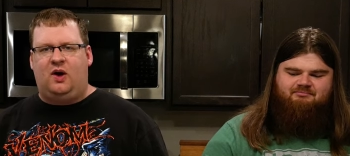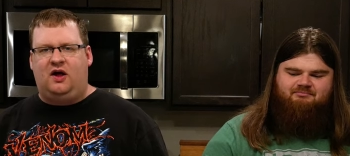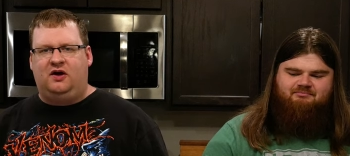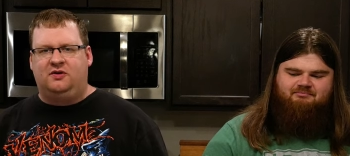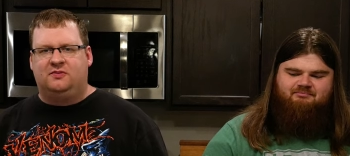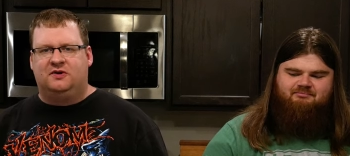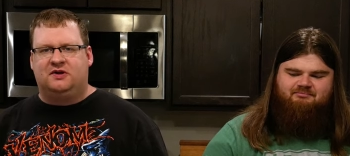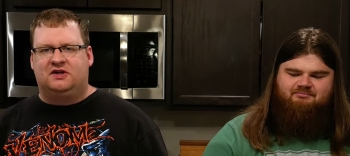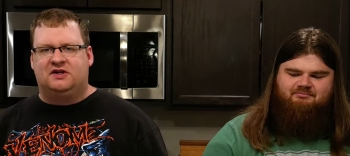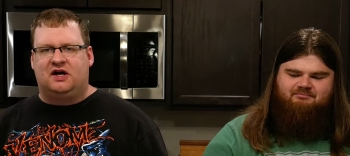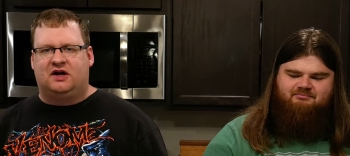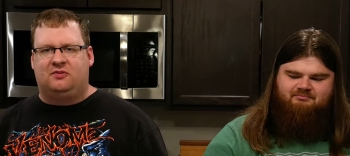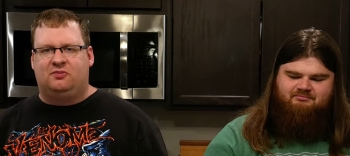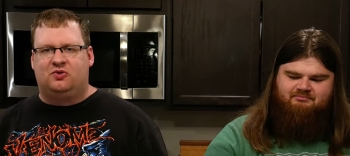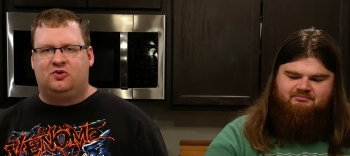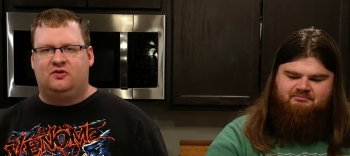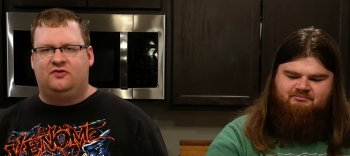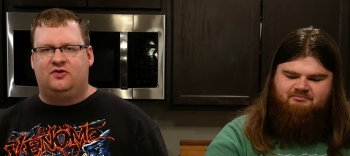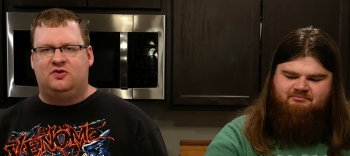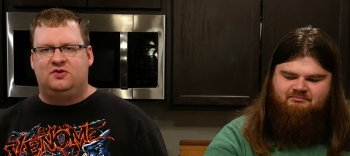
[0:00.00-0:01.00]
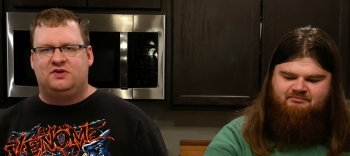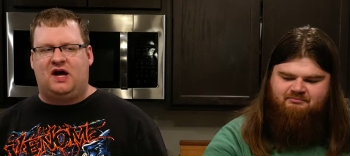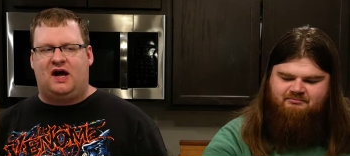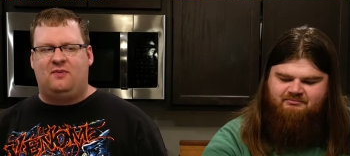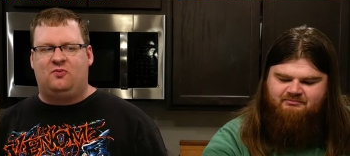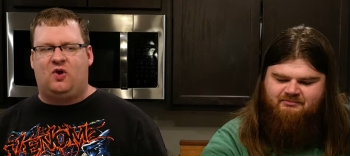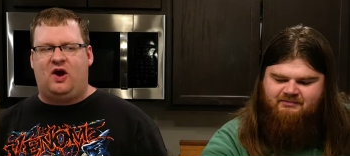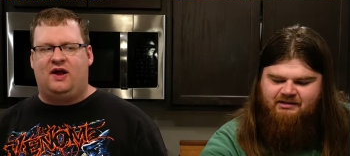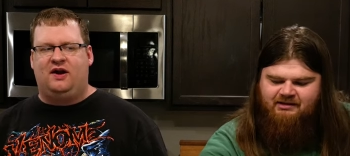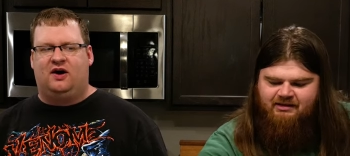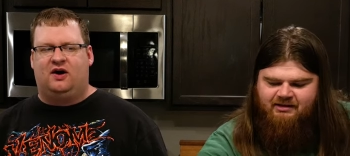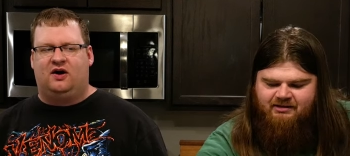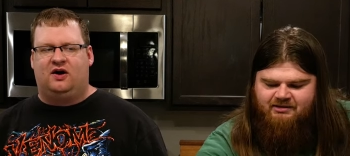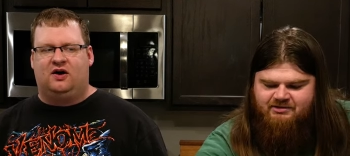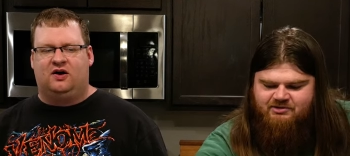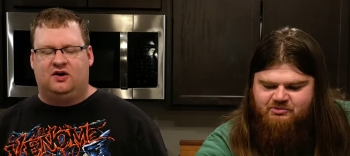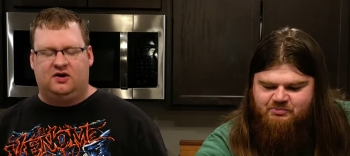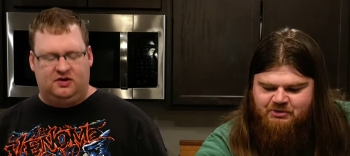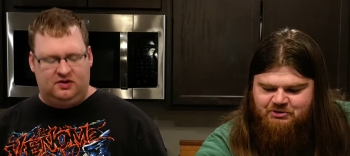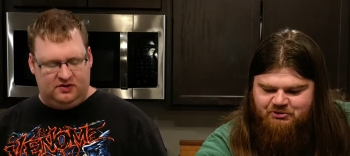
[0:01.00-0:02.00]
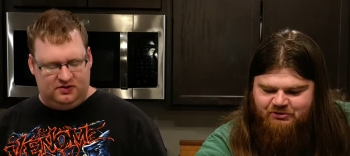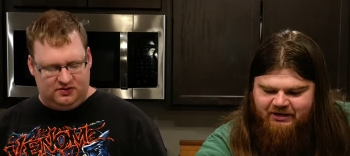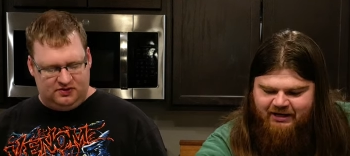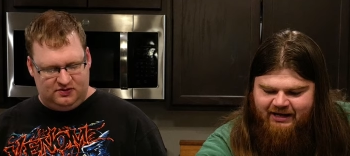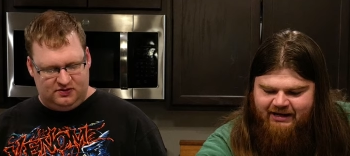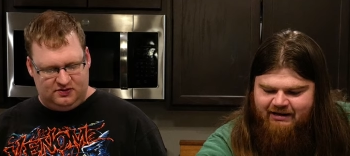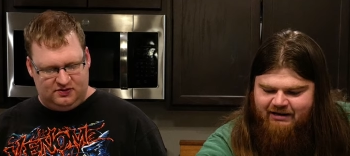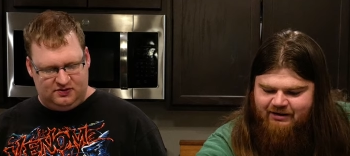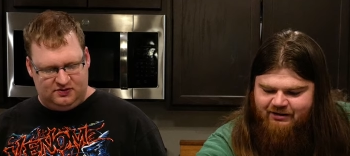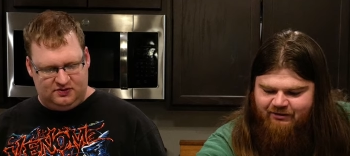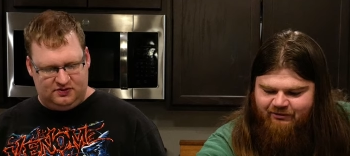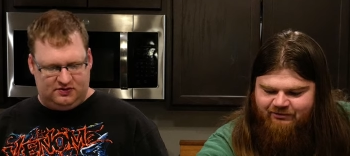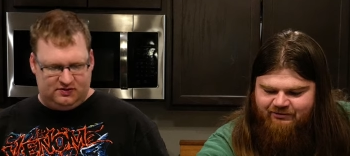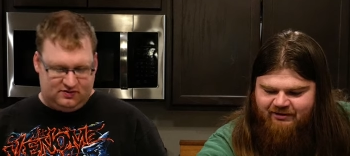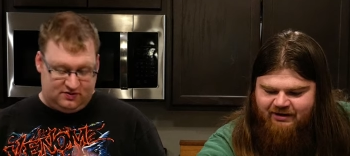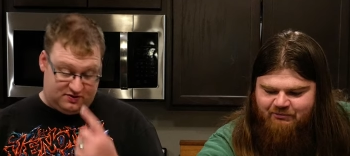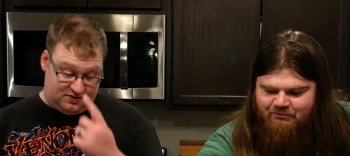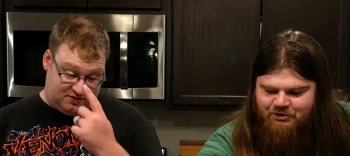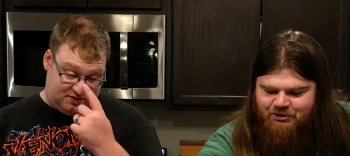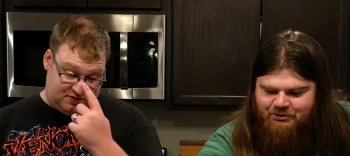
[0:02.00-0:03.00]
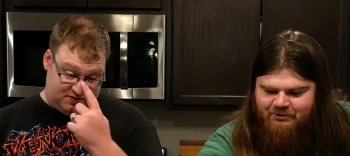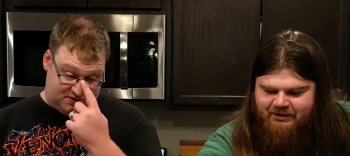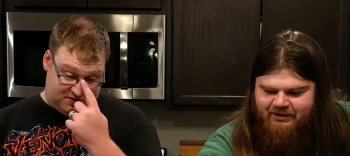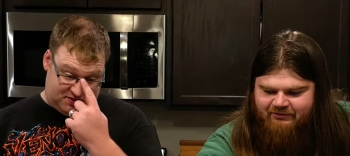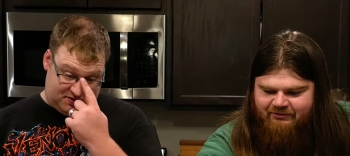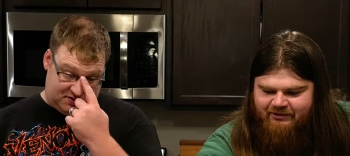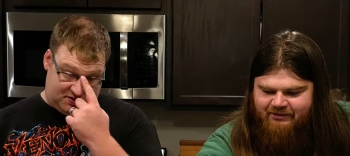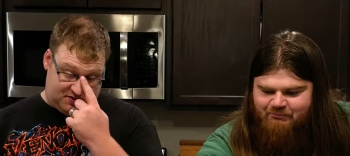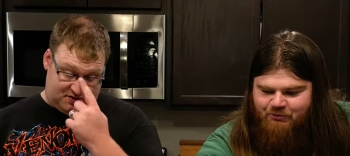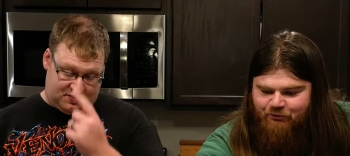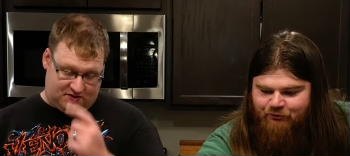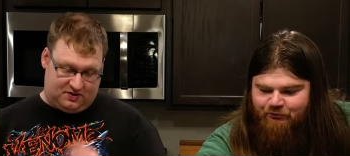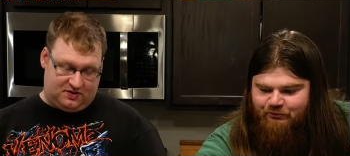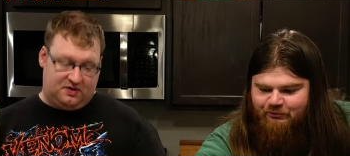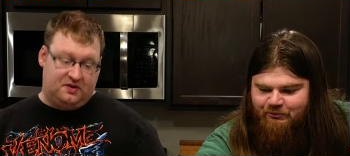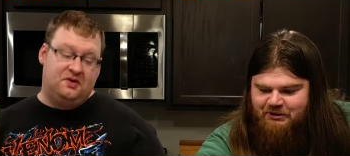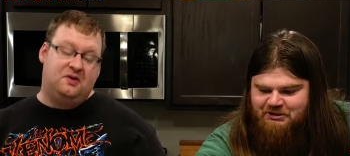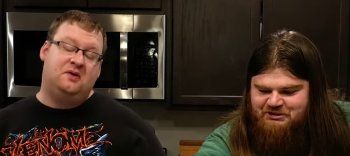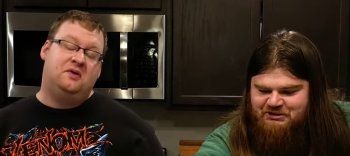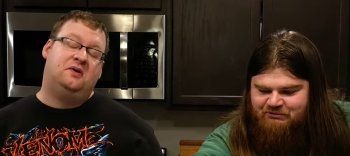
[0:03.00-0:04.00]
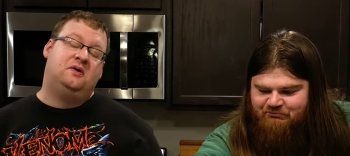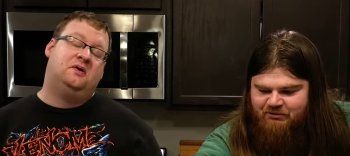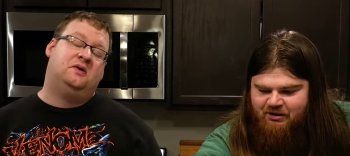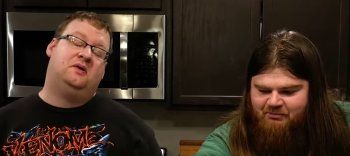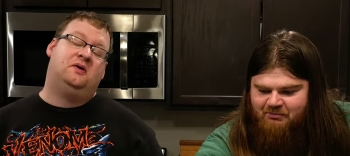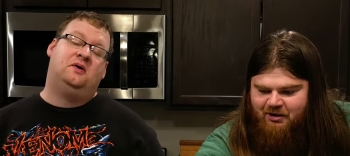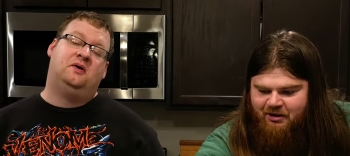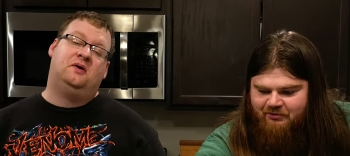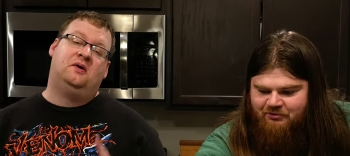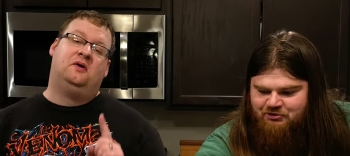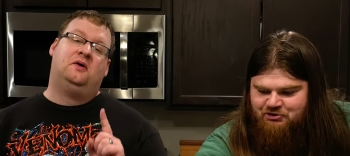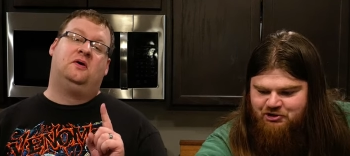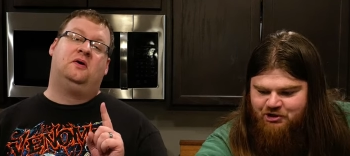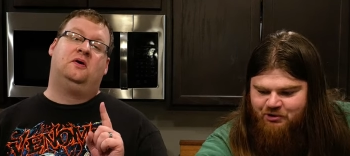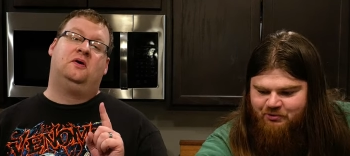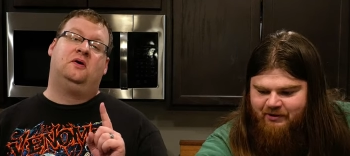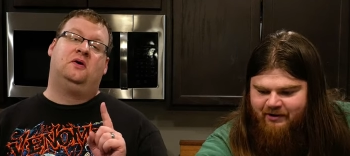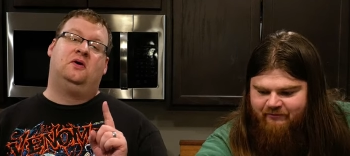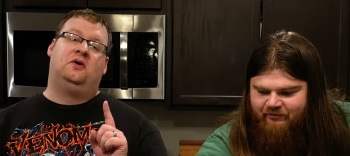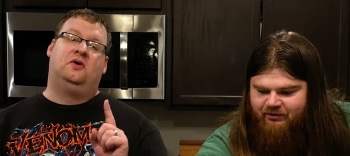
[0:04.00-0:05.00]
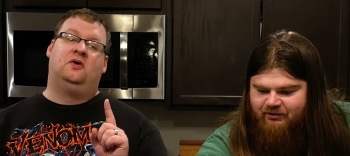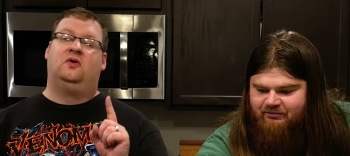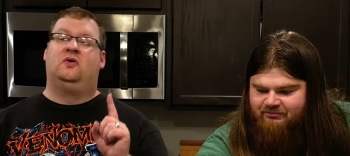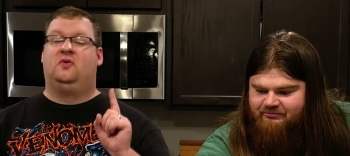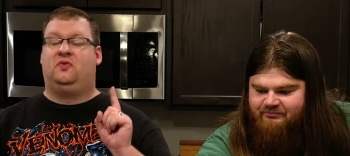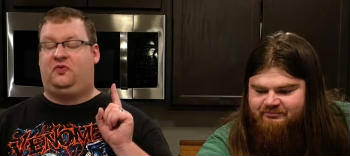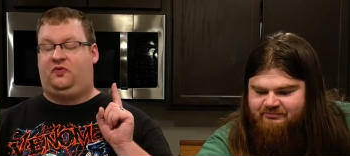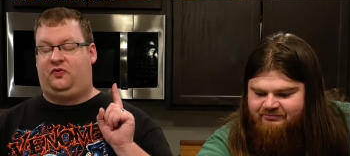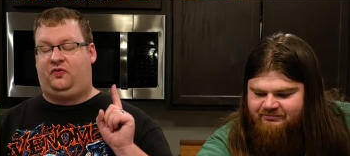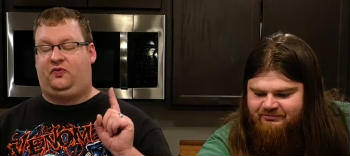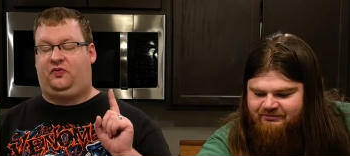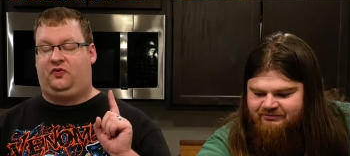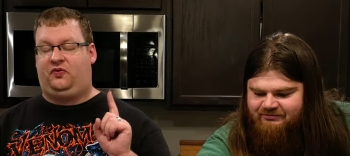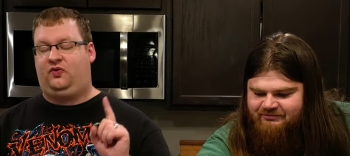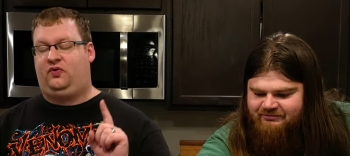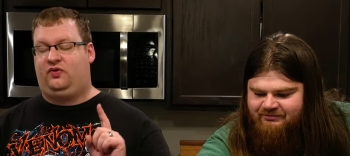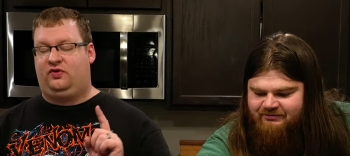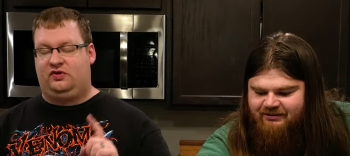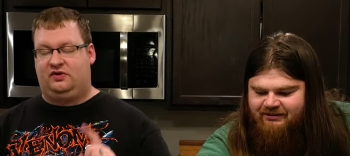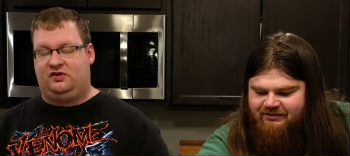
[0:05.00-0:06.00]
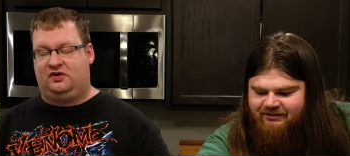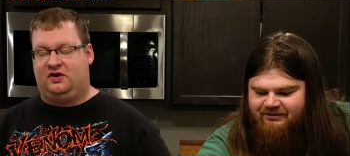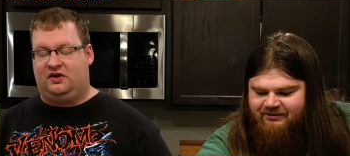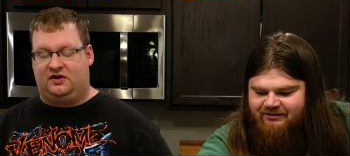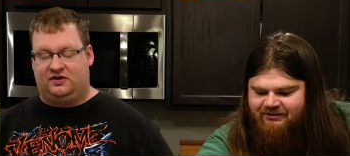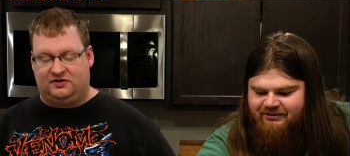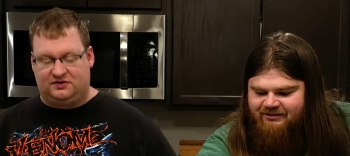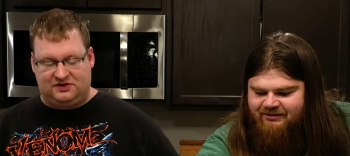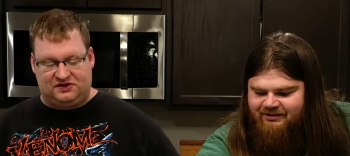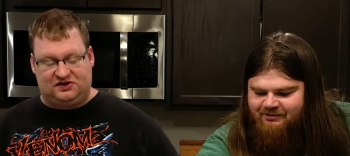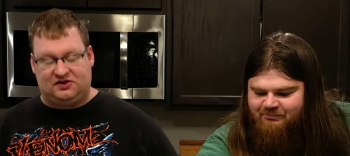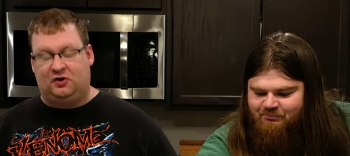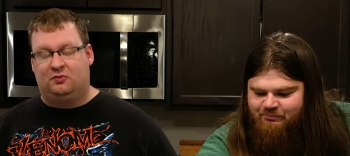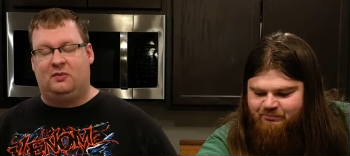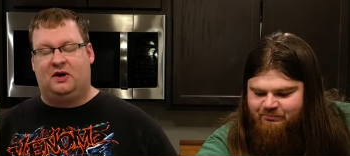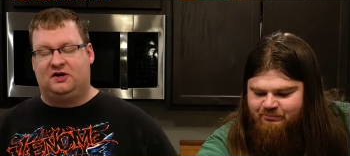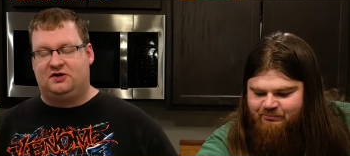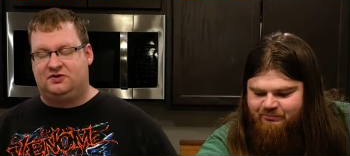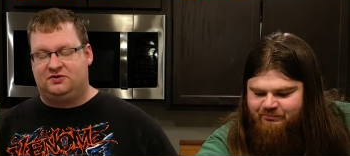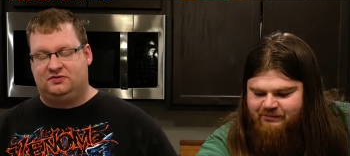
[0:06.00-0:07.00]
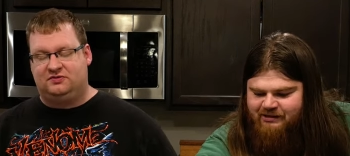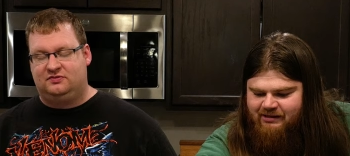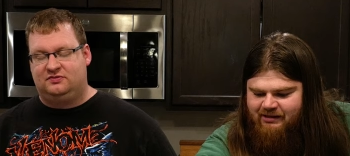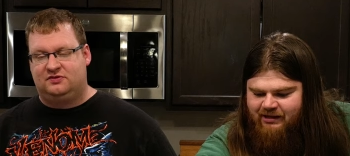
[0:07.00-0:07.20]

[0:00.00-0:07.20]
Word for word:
Speaker 1: Welcome to Kentucky Brew Reviews. I'm Radar.
Speaker 2: Special K, and tonight we're doing the most requested rum on the show ever. So much.